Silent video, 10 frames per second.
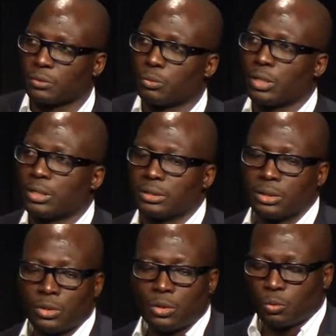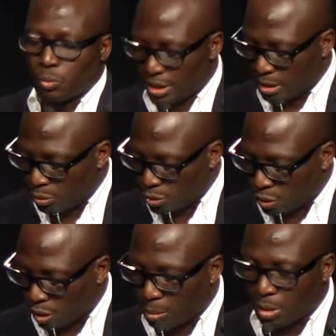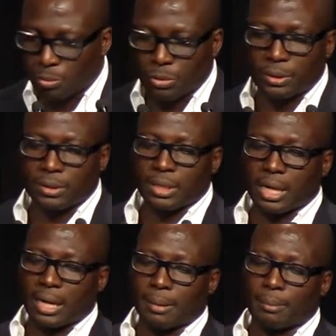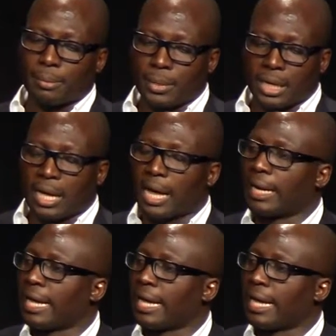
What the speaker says: of the world, were able to come up with an